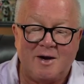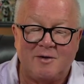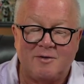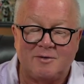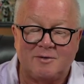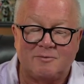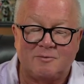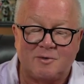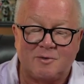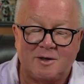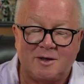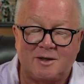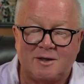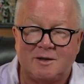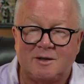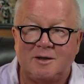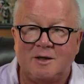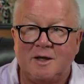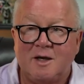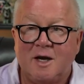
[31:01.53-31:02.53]
and read it.
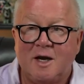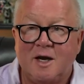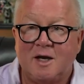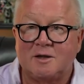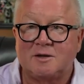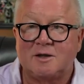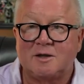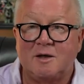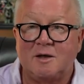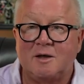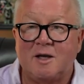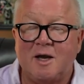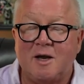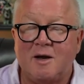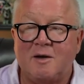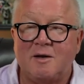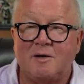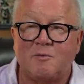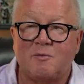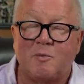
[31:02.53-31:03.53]

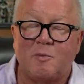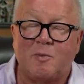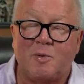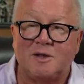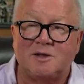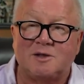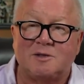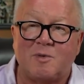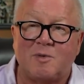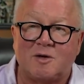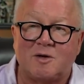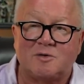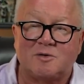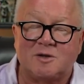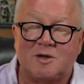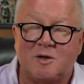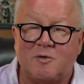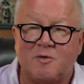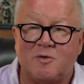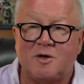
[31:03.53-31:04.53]
And replace
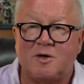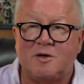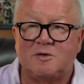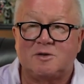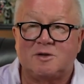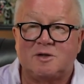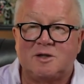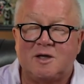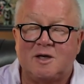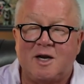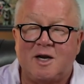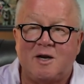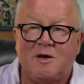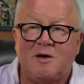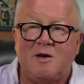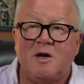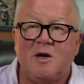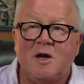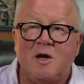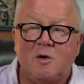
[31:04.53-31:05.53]
SpectraCell with the new CNA,
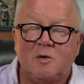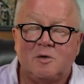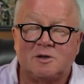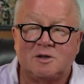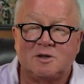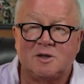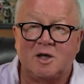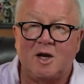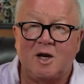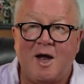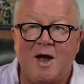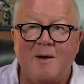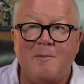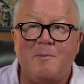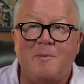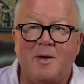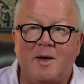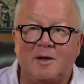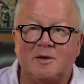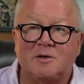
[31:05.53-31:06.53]
which is a lot
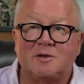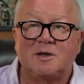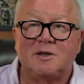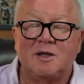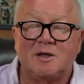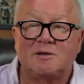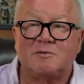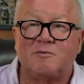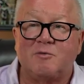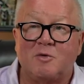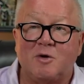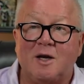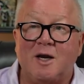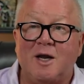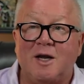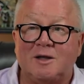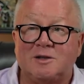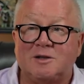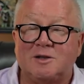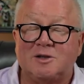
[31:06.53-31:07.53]
better test for
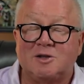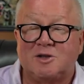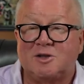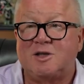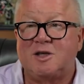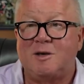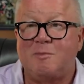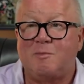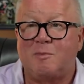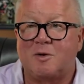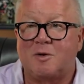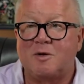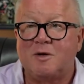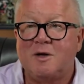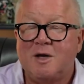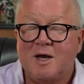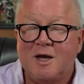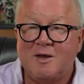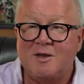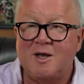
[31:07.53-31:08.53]
less. It's cheaper.
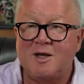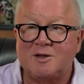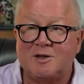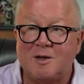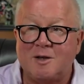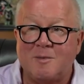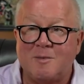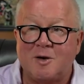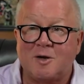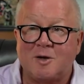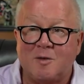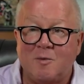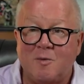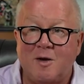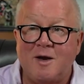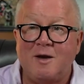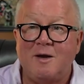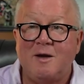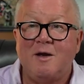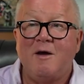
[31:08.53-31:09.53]
Mm-hmm. Isn't that the American
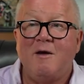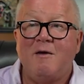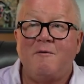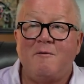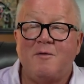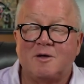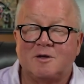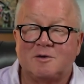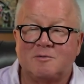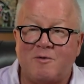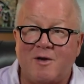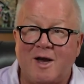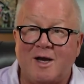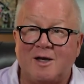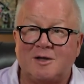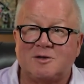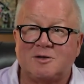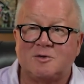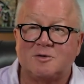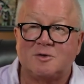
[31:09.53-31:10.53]
way? It's
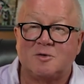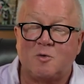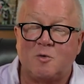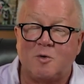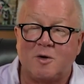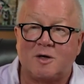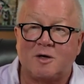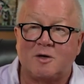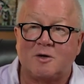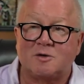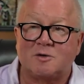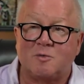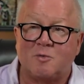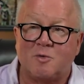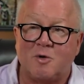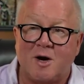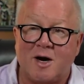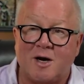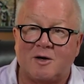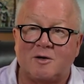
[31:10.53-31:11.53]
faster, it's quicker, it's more
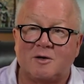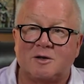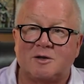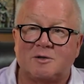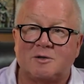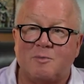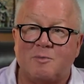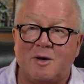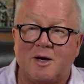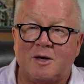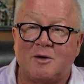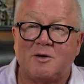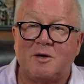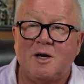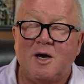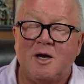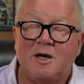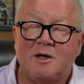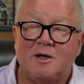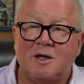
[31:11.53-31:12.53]
accurate, it's better.
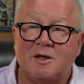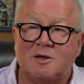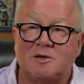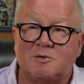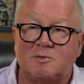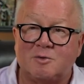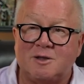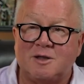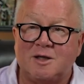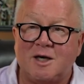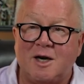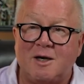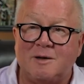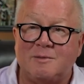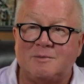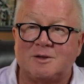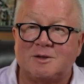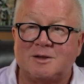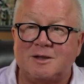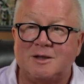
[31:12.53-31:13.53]
It does 3
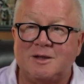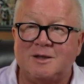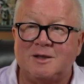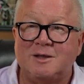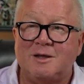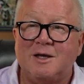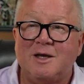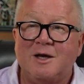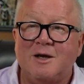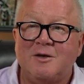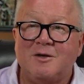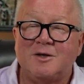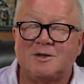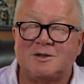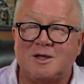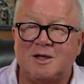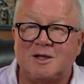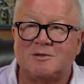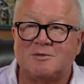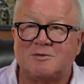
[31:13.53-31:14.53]
times the
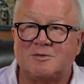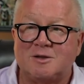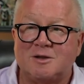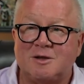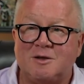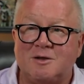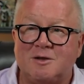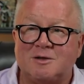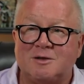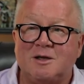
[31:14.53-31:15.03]
test results,